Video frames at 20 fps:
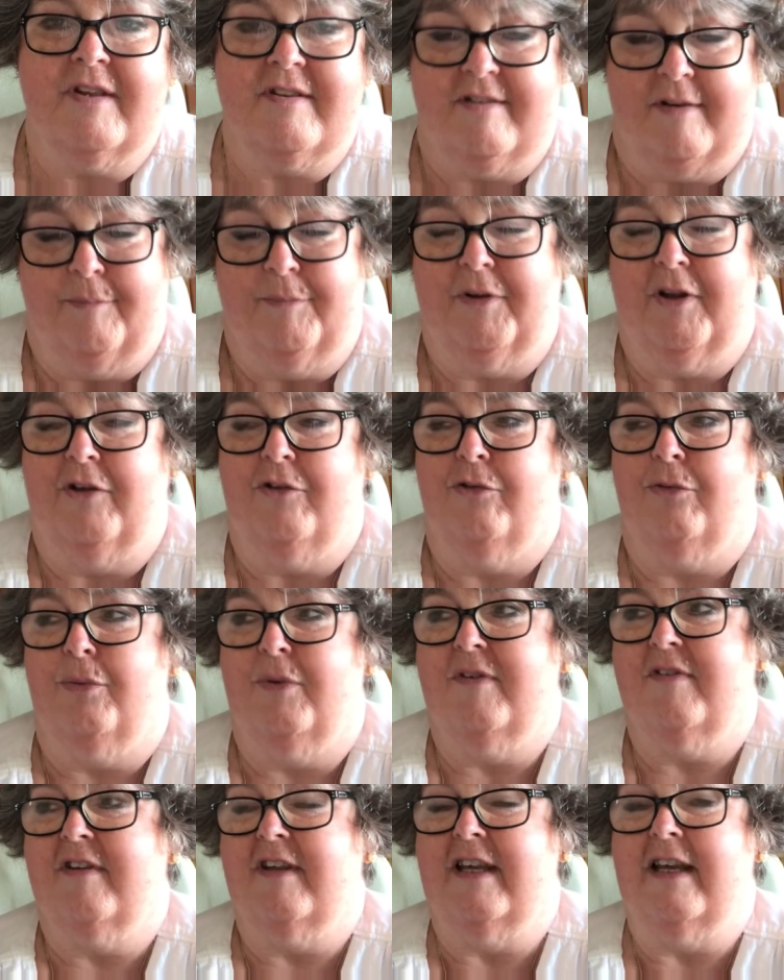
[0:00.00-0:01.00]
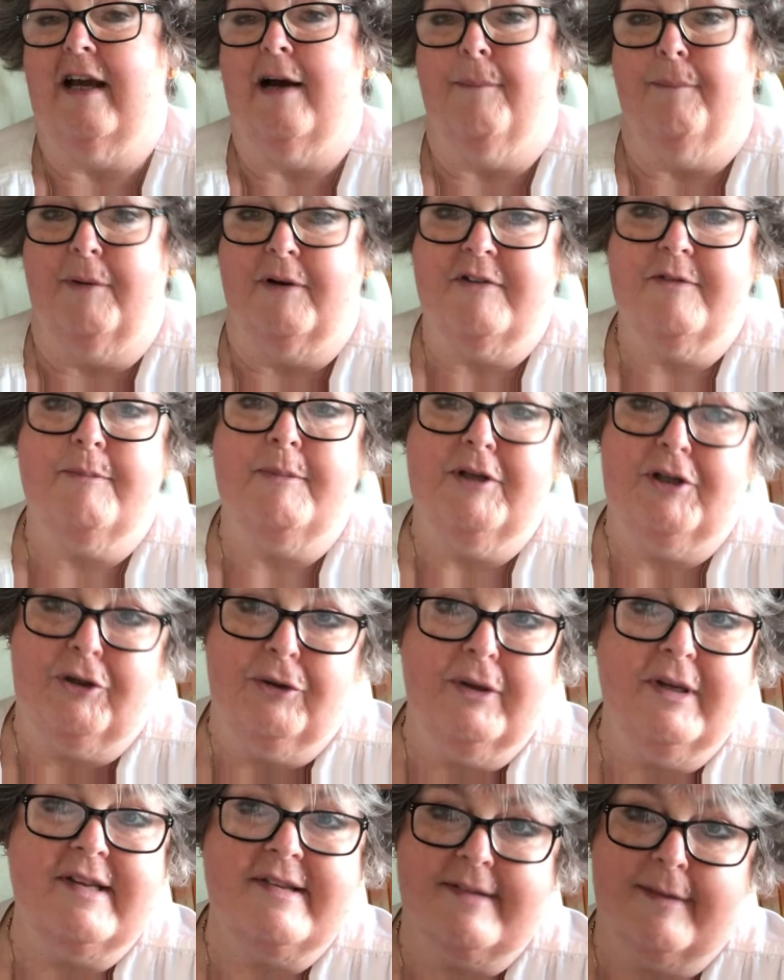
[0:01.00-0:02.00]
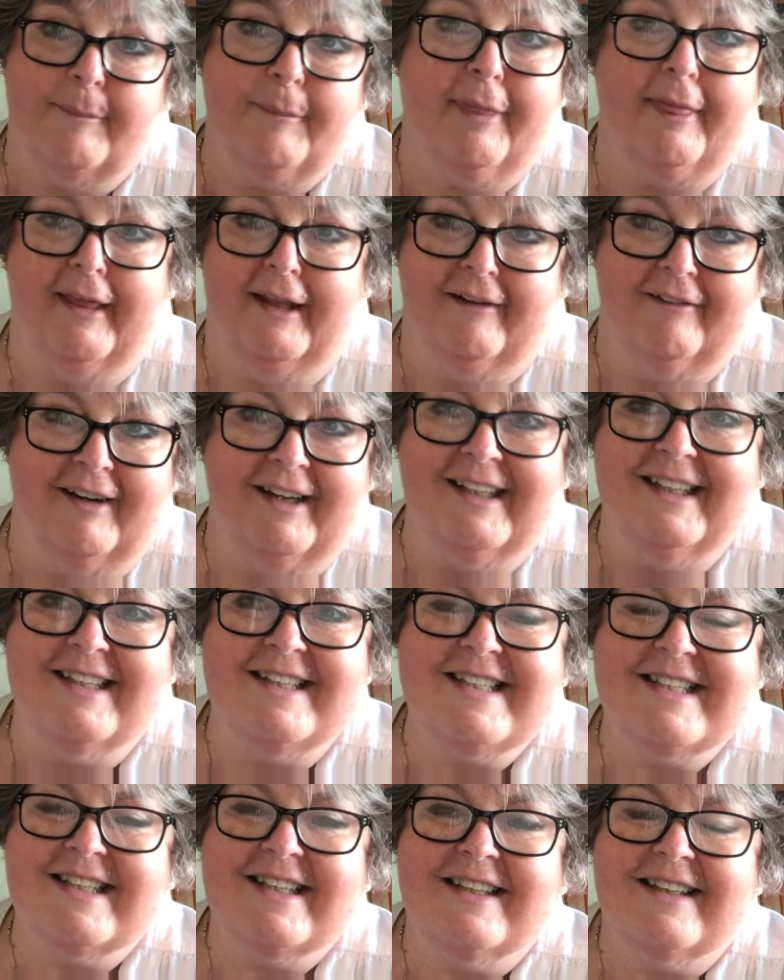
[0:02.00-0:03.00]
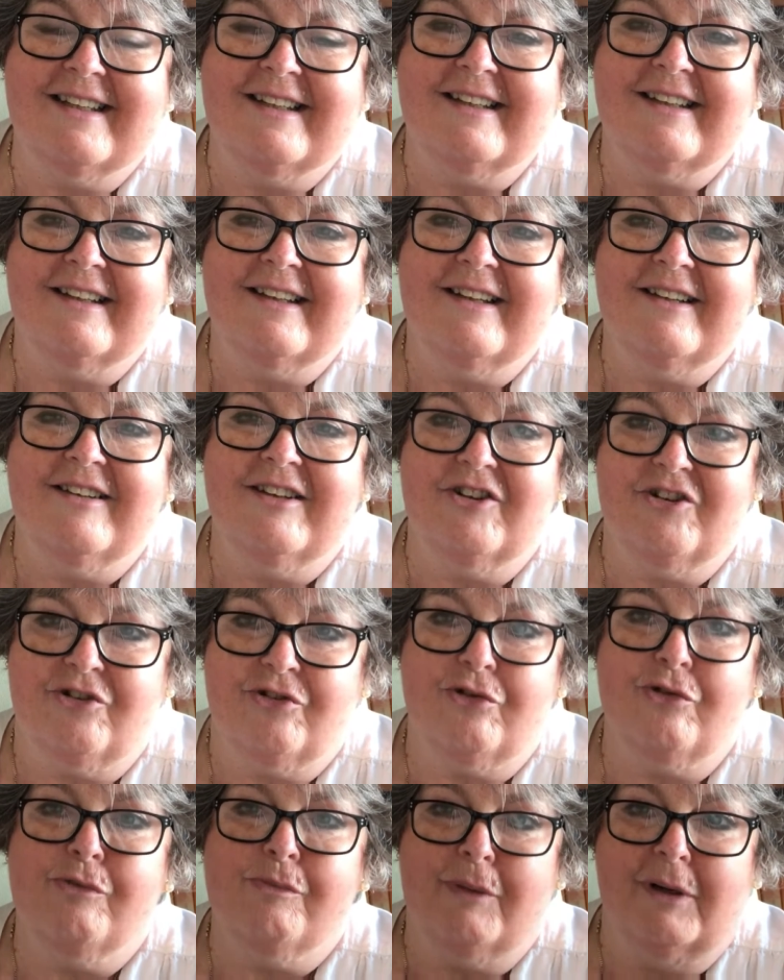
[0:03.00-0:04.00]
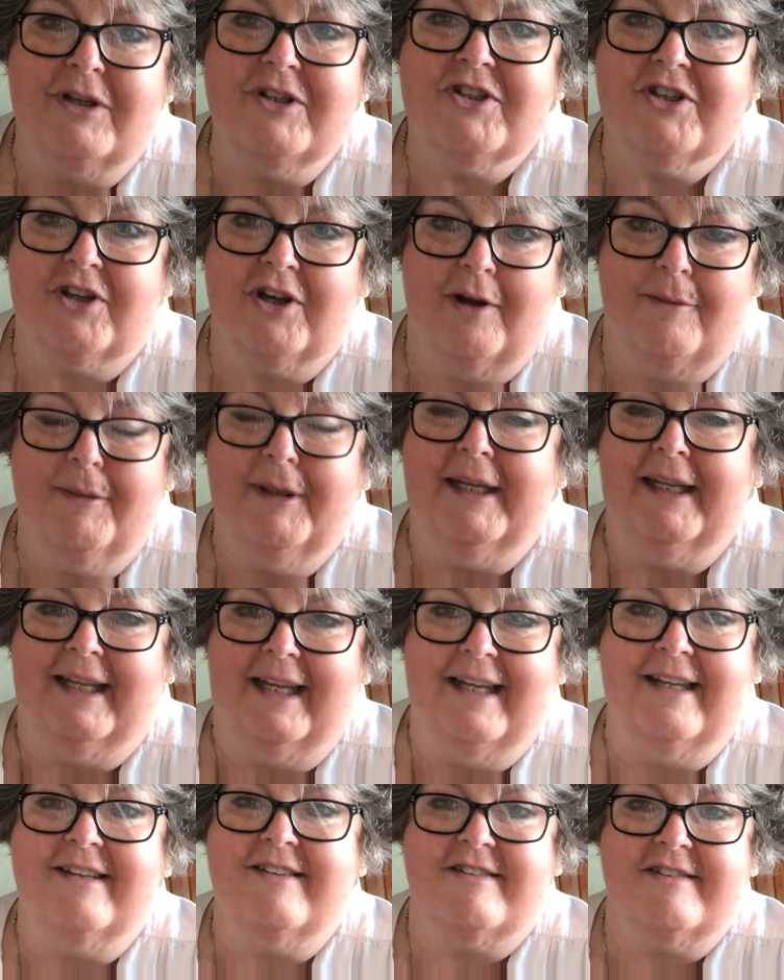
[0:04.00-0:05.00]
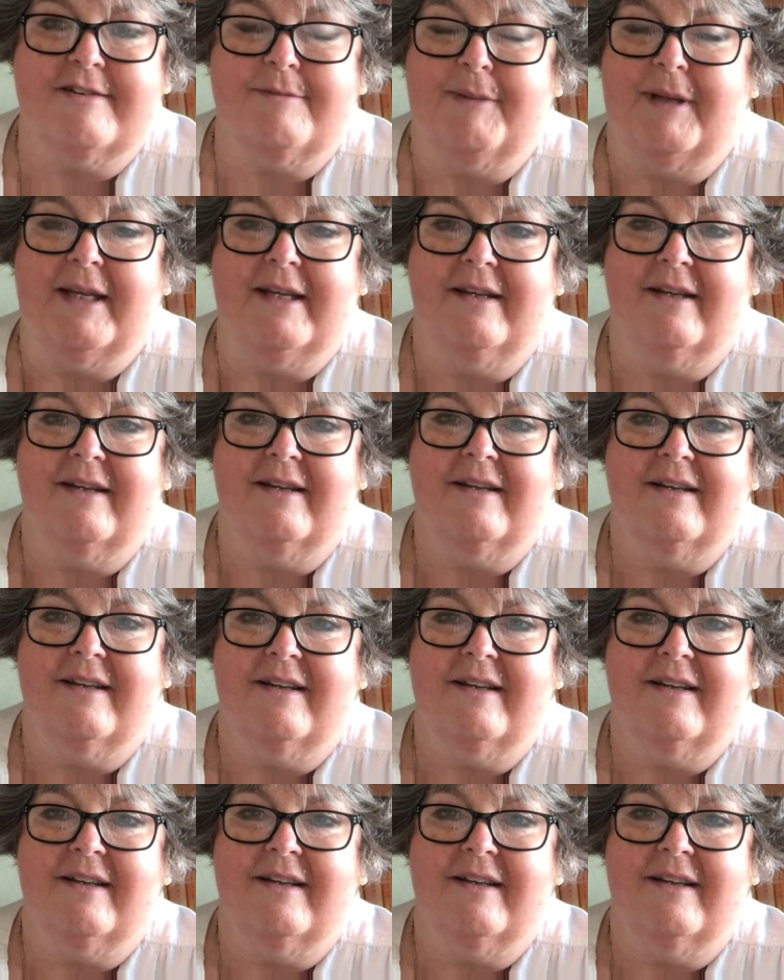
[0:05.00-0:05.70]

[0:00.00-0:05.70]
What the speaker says: sometimes we say, I must be doing something right. There's so much coming against me.